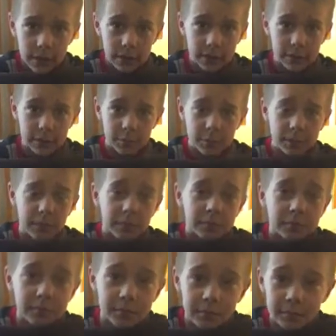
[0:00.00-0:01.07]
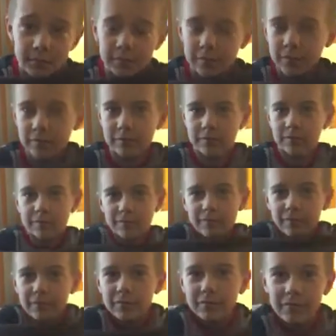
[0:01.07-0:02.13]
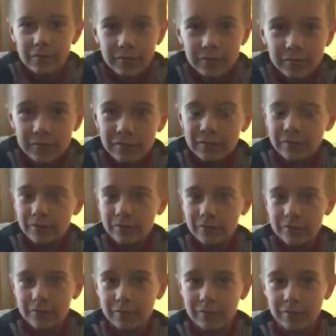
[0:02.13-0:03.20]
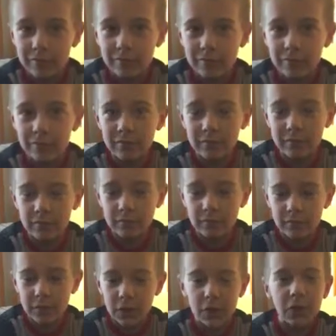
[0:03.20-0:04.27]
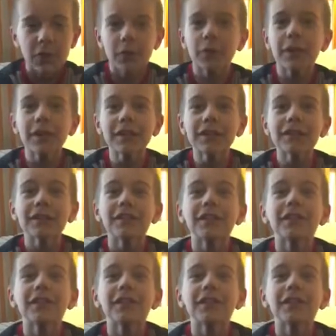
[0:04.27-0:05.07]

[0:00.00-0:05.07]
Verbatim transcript: All right, we're signing off, mister. Ready or not, we're going to say goodbye to nine. What?